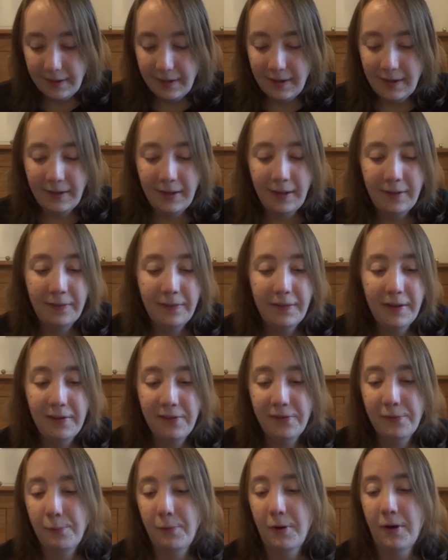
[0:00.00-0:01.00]
And then
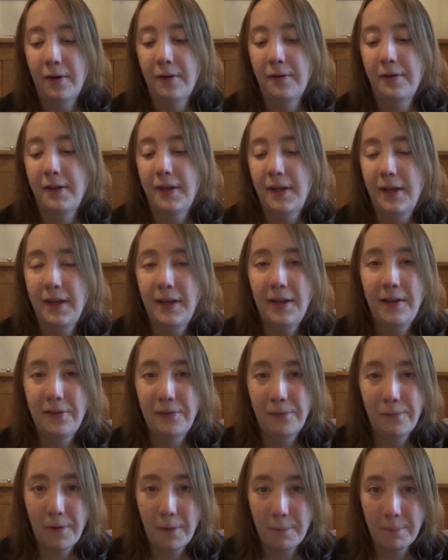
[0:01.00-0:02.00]
this one is
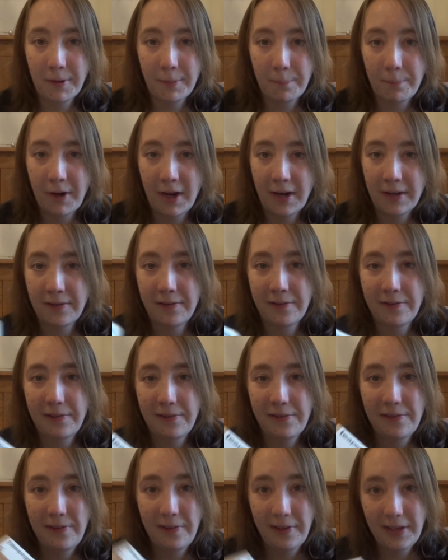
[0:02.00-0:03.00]
from the brand
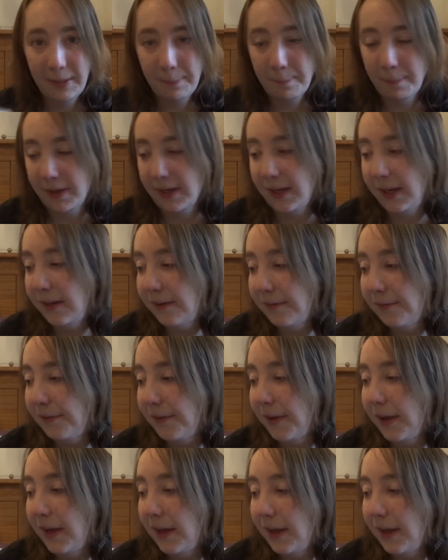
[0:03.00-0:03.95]
Tea Pigs.